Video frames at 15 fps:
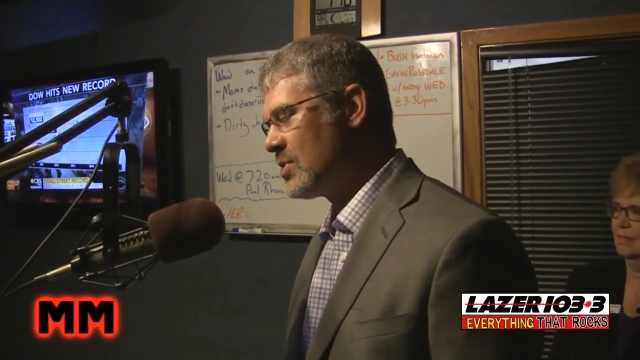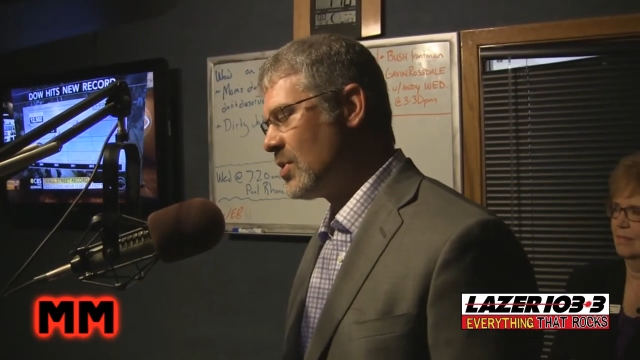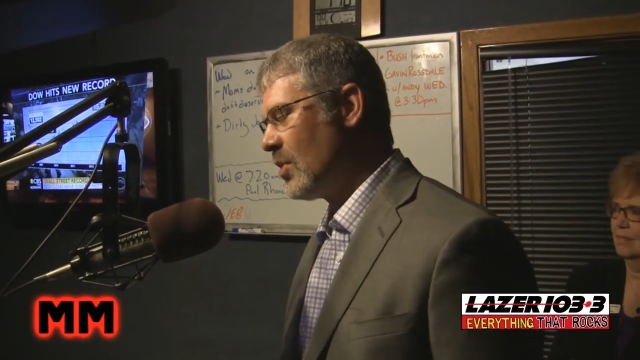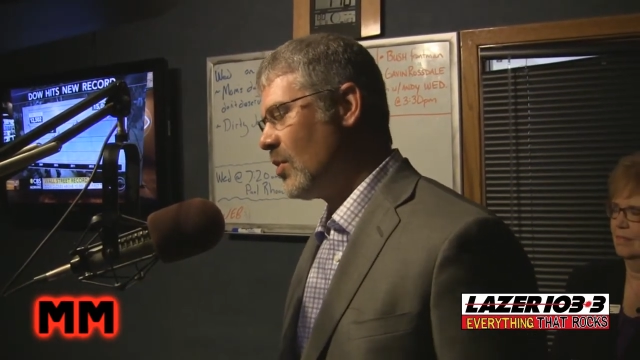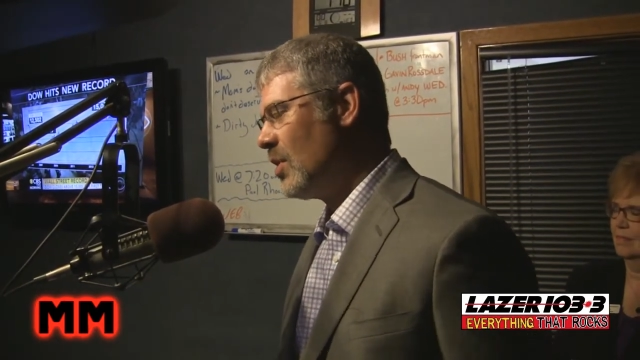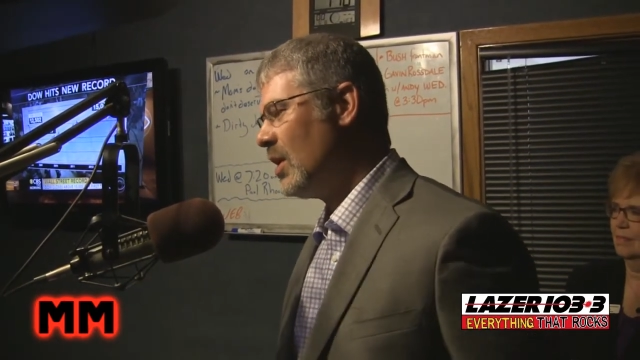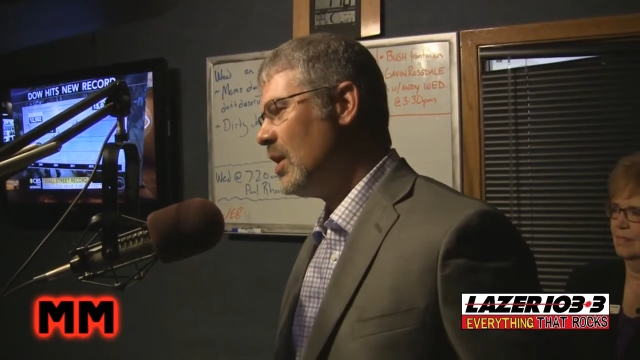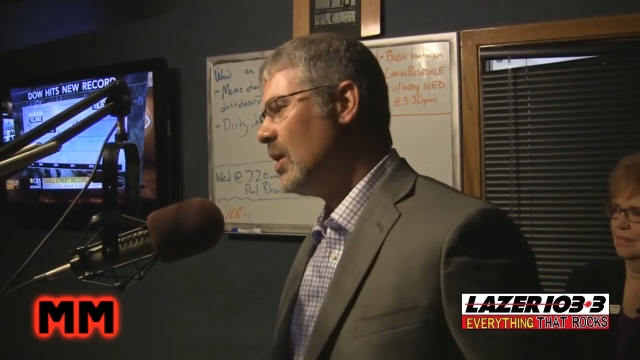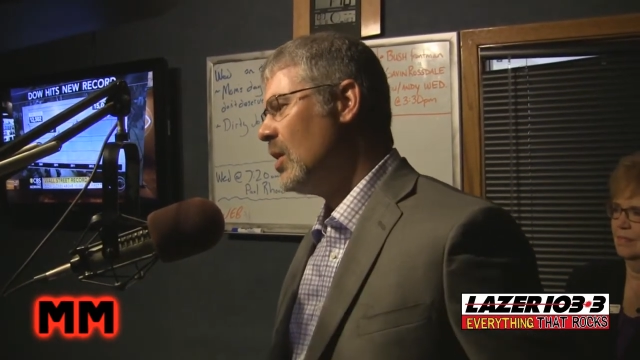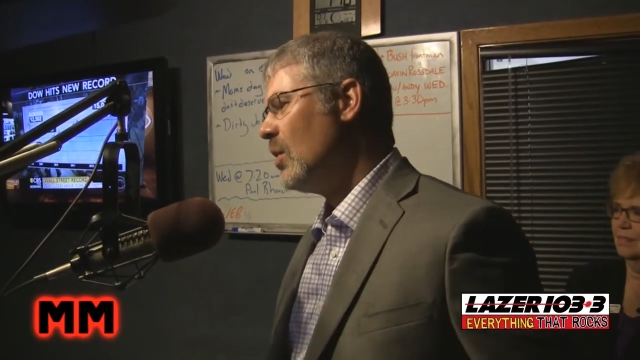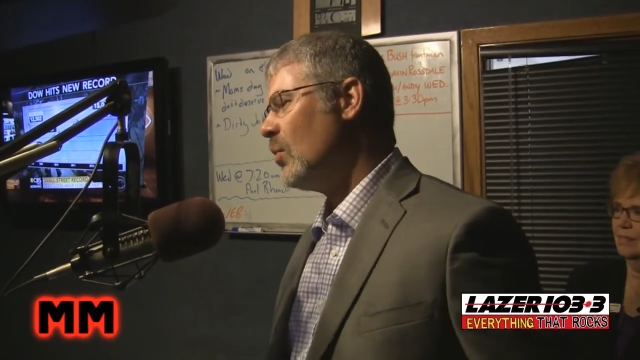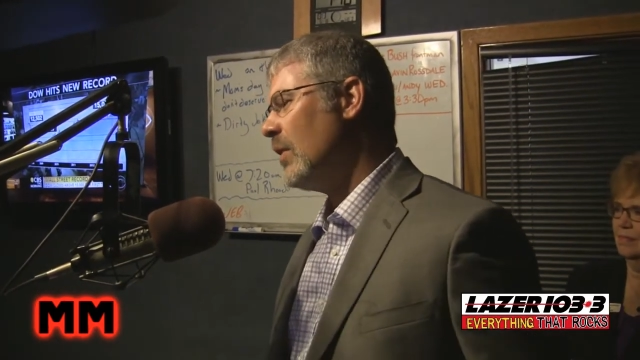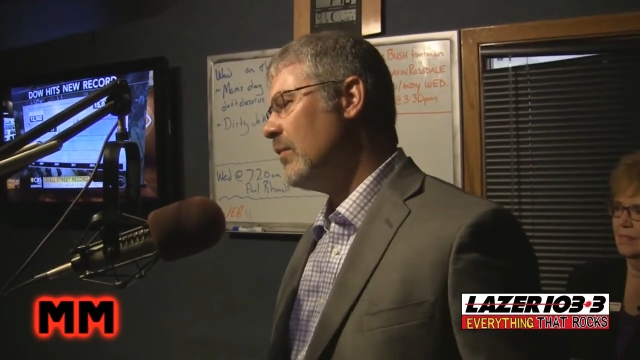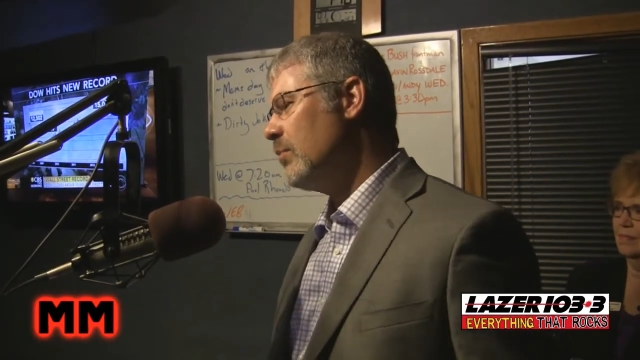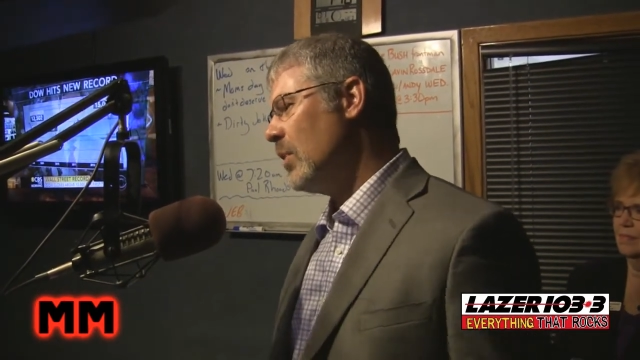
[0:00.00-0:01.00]
So
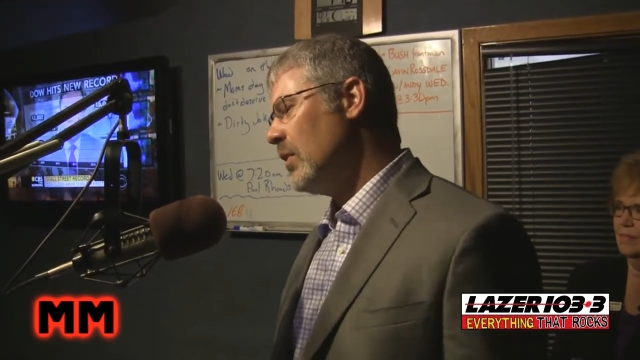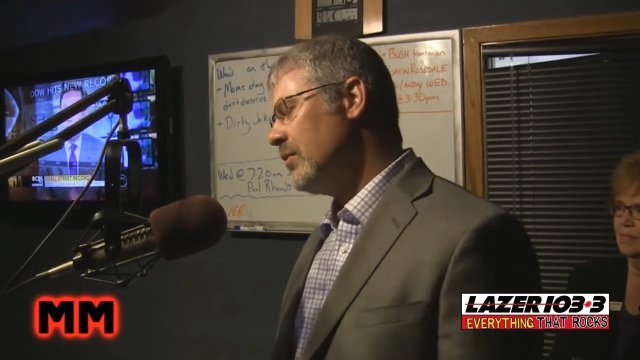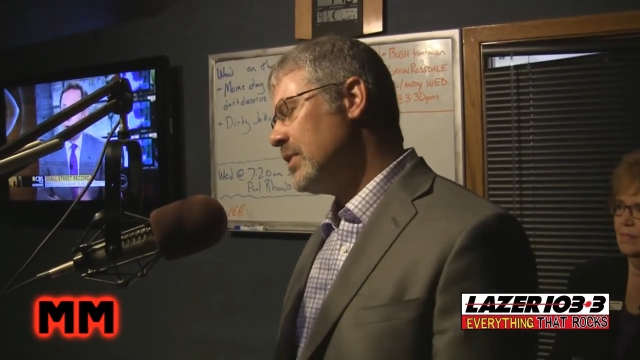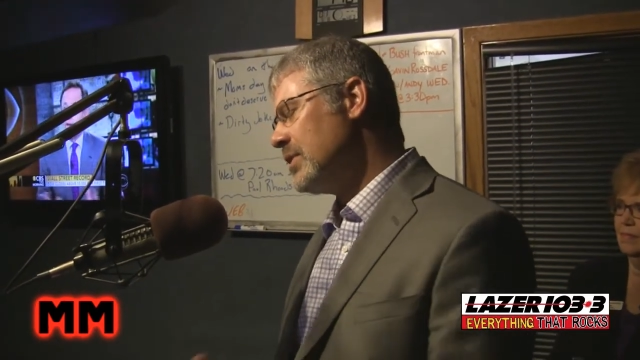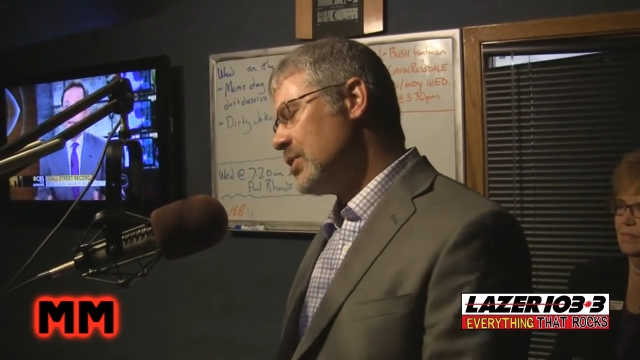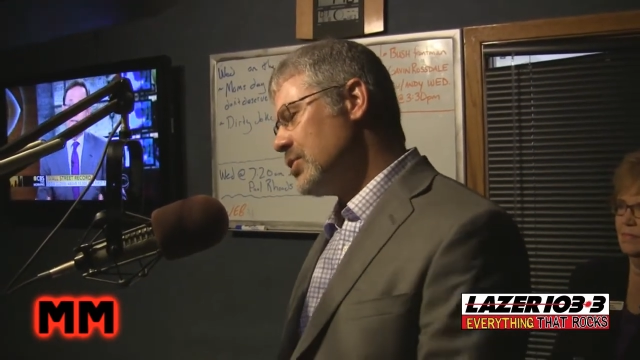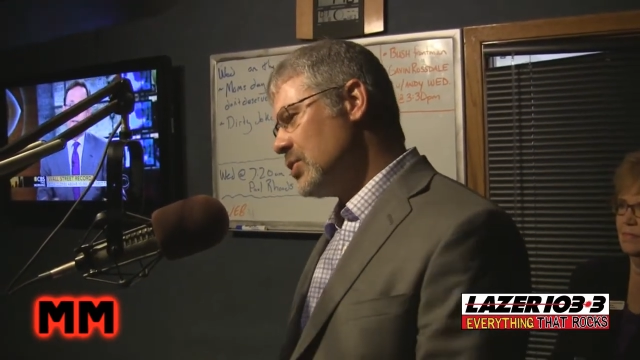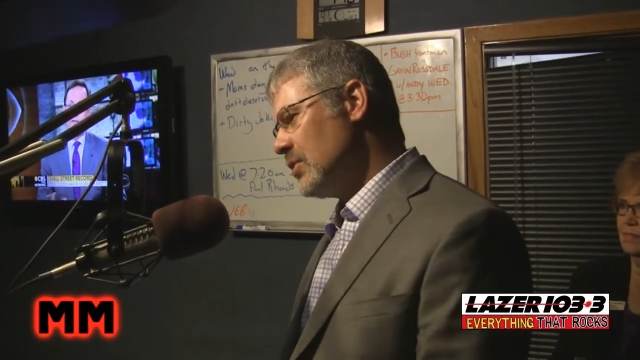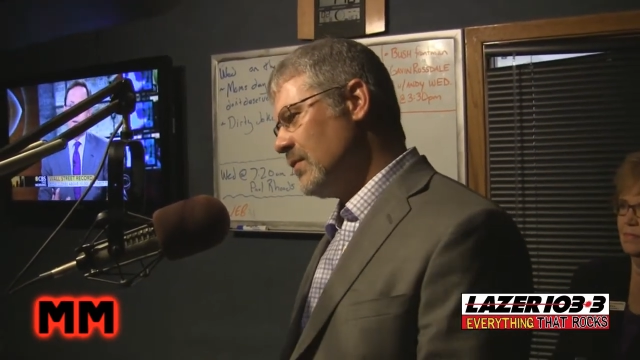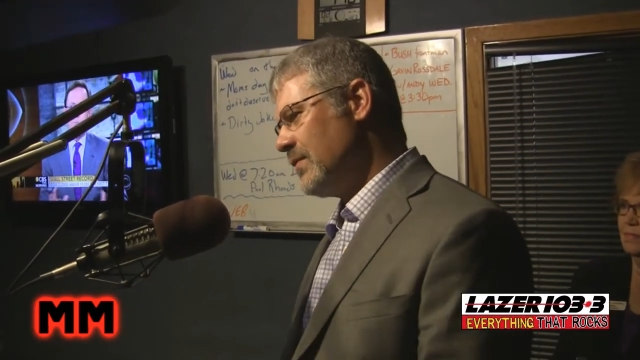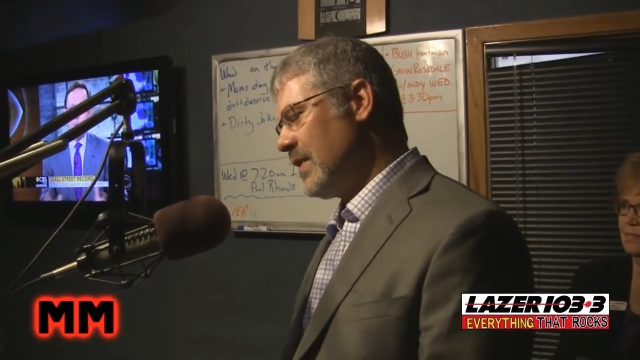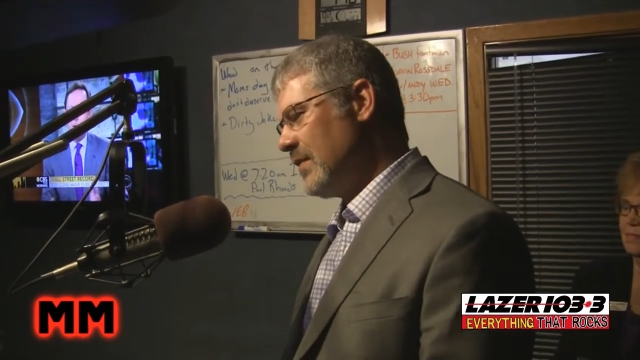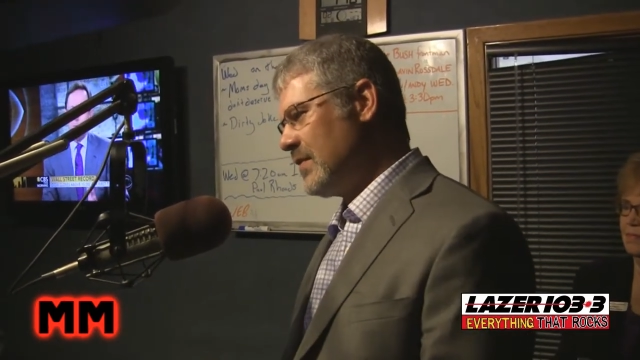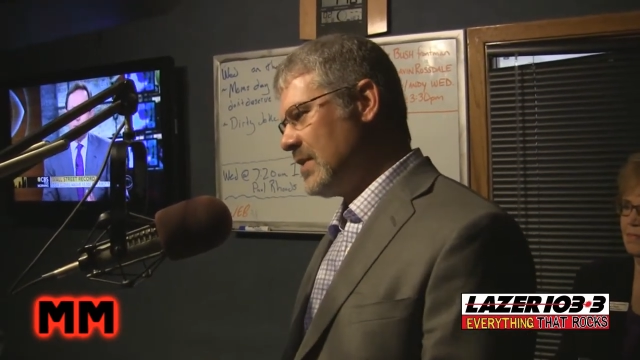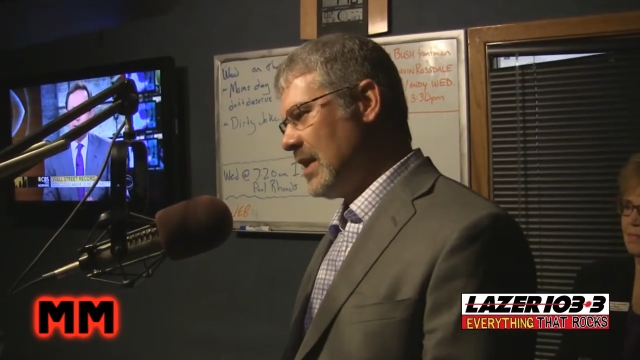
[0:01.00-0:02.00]
we've moved it to June
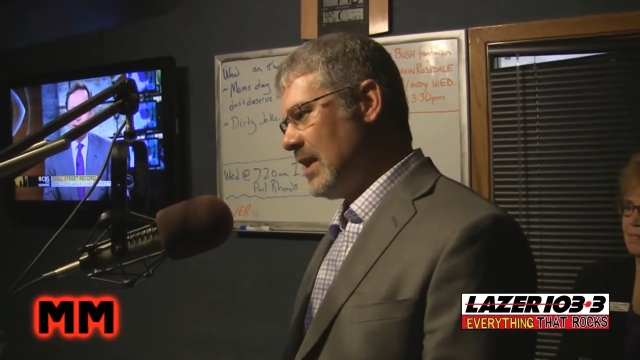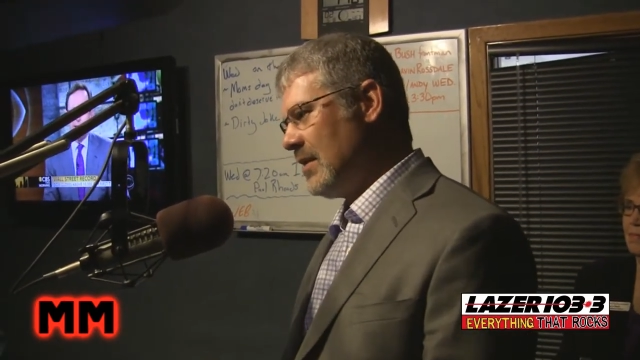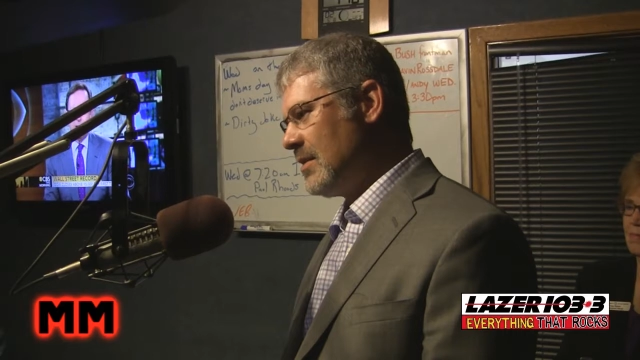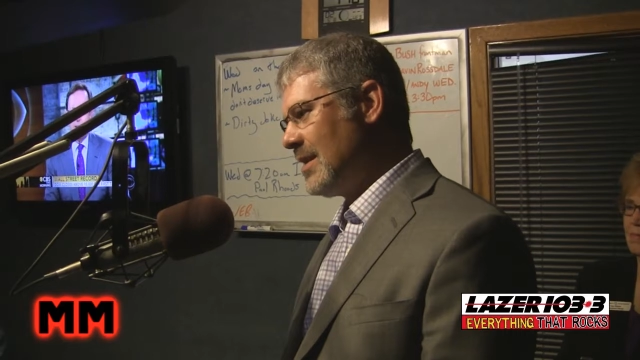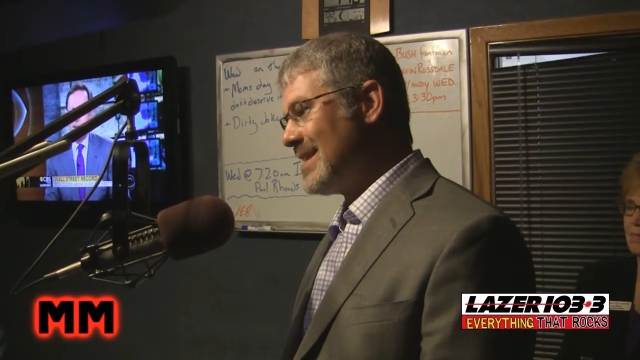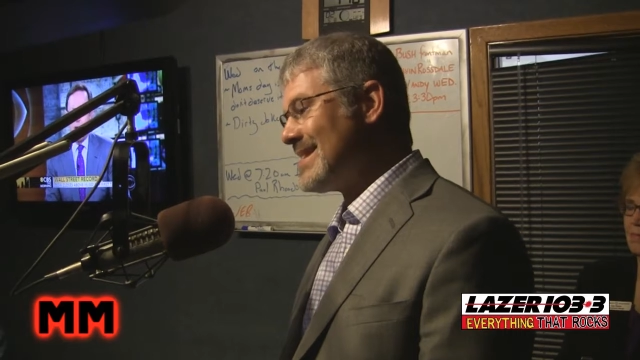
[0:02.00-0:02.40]
15th.